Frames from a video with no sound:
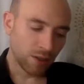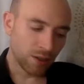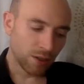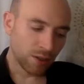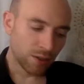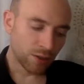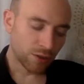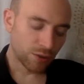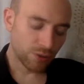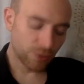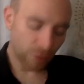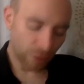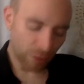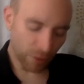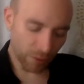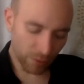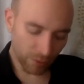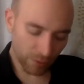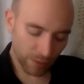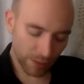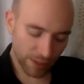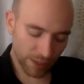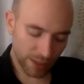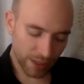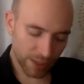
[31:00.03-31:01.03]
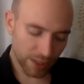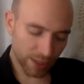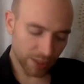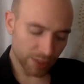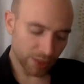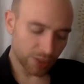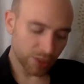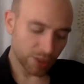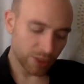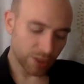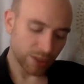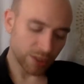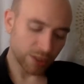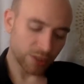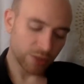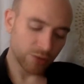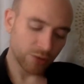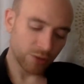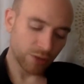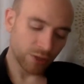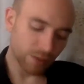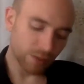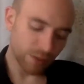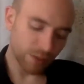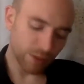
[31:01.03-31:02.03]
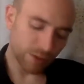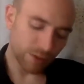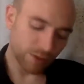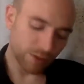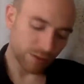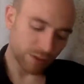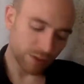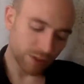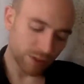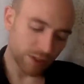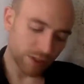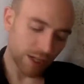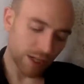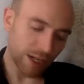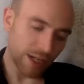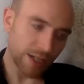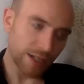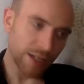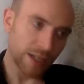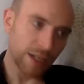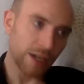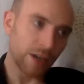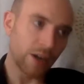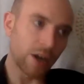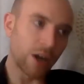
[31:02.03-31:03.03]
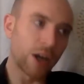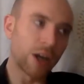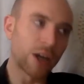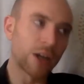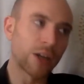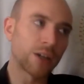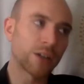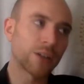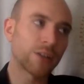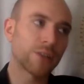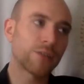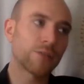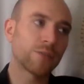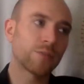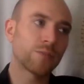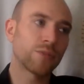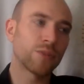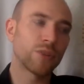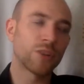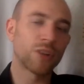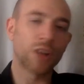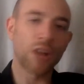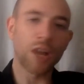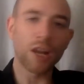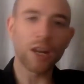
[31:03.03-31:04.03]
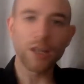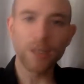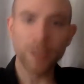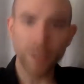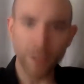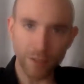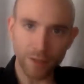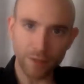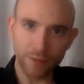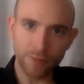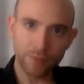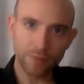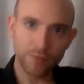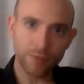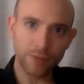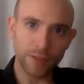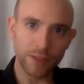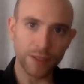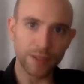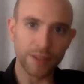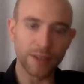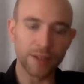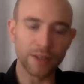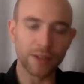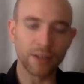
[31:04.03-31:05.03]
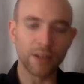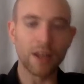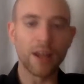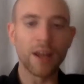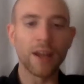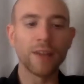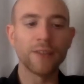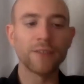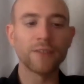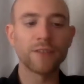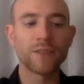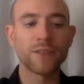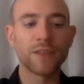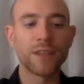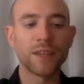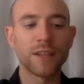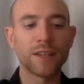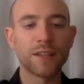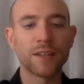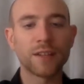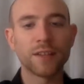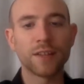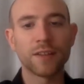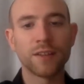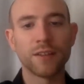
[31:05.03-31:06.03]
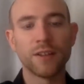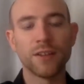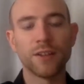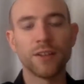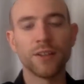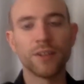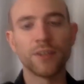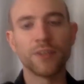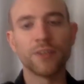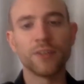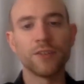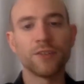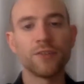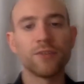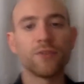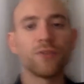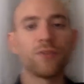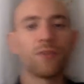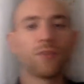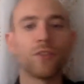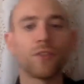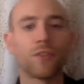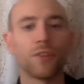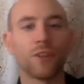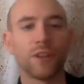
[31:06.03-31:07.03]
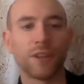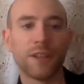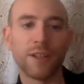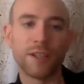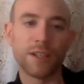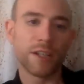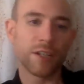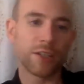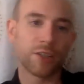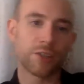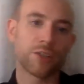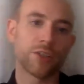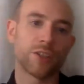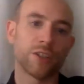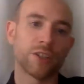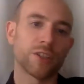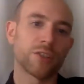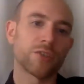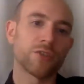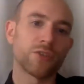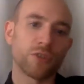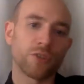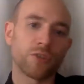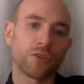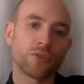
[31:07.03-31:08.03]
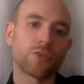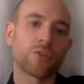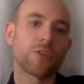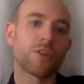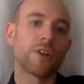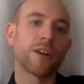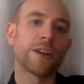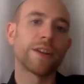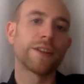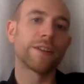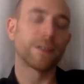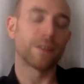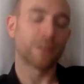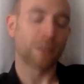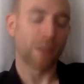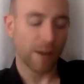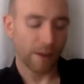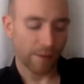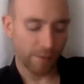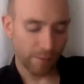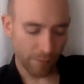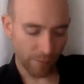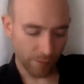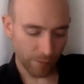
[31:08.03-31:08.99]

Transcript: struggle with addiction, that struggle with suicide, that aren't productive in their lives, that the addiction is destroying their life.